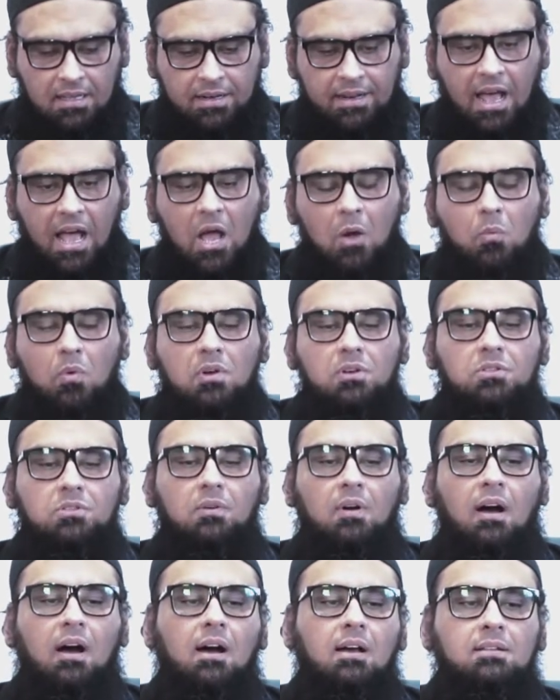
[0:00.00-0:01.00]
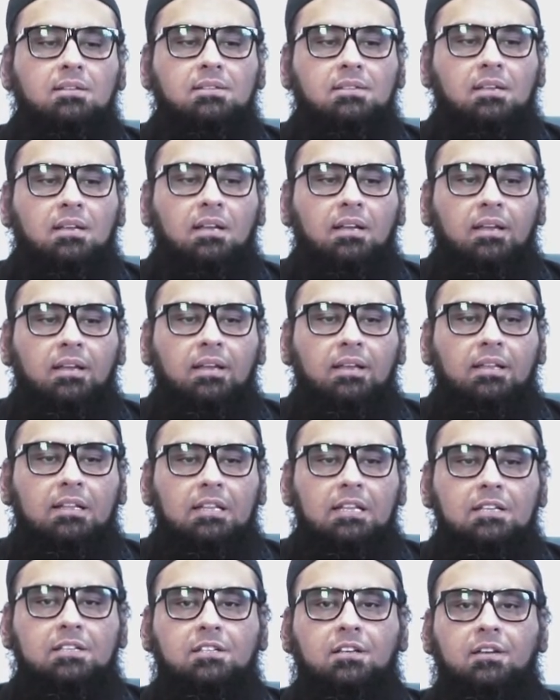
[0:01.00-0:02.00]
Now I want to ask
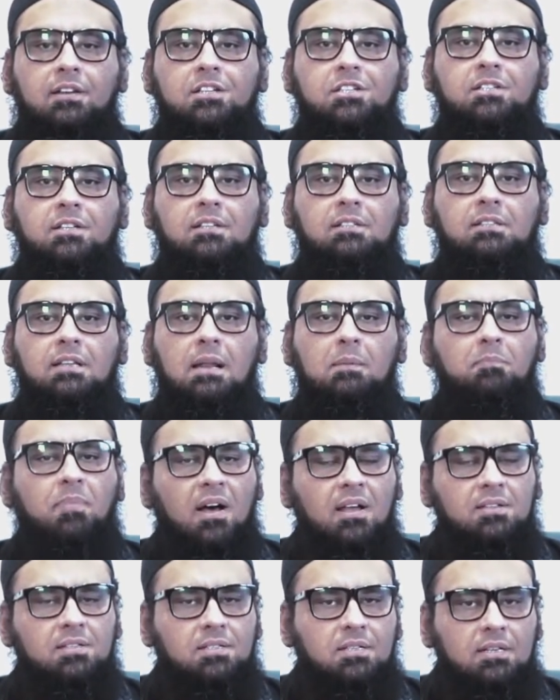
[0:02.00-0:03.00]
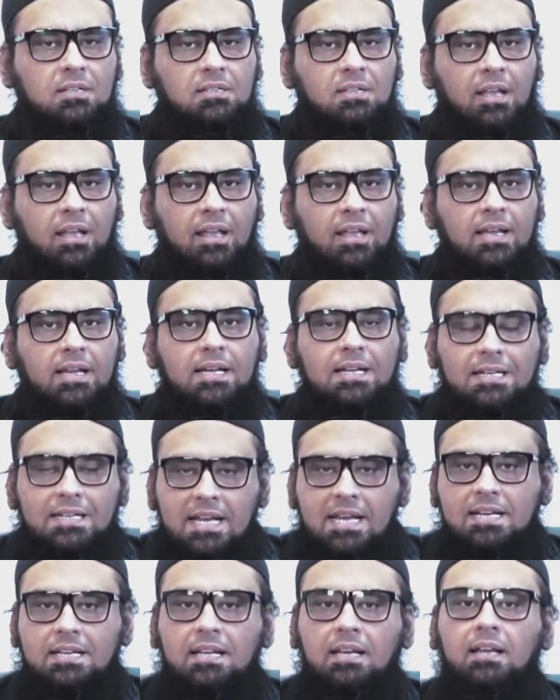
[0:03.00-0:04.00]
these Christians and pastors,
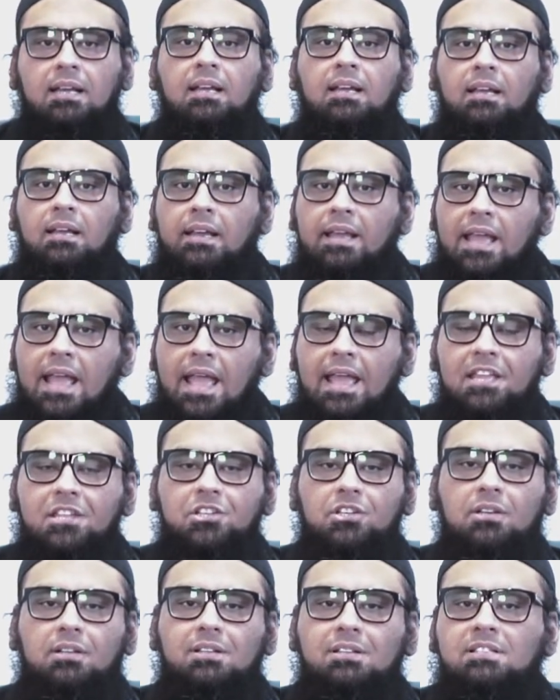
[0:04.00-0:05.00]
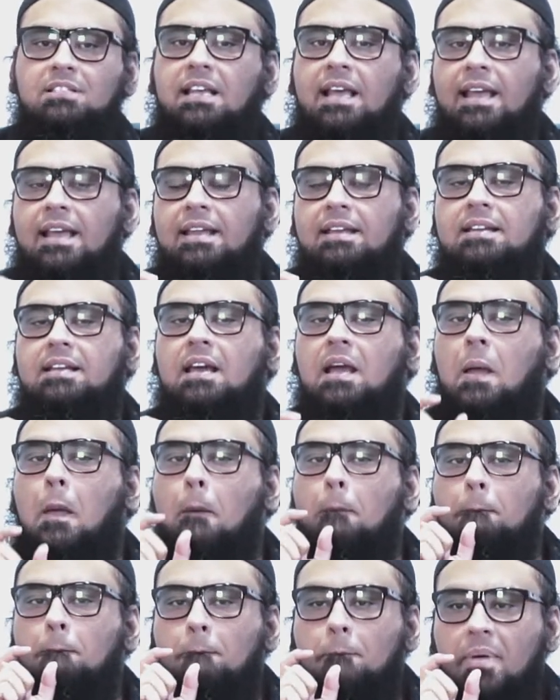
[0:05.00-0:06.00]
did angel said
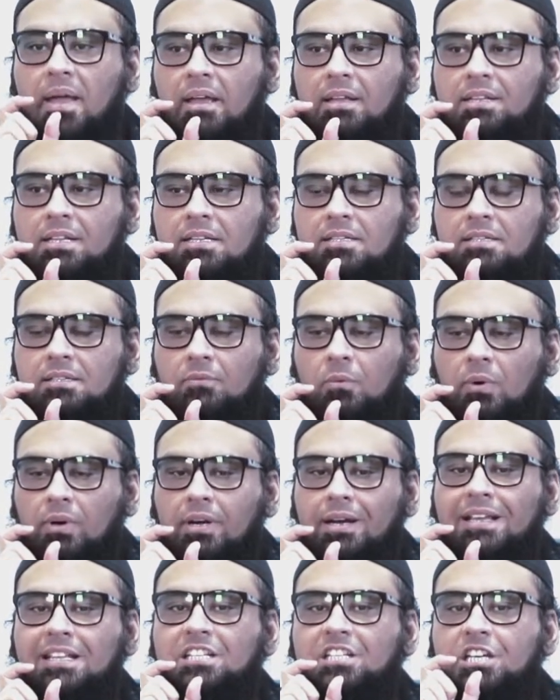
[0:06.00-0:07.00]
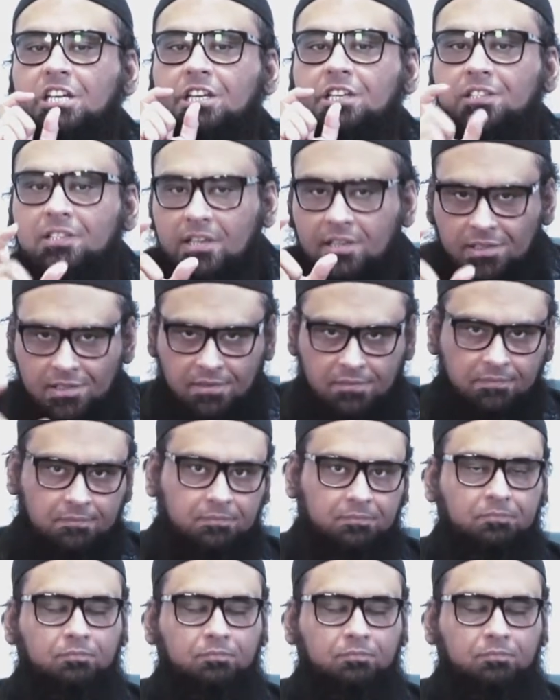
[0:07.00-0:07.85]
this word Jesus?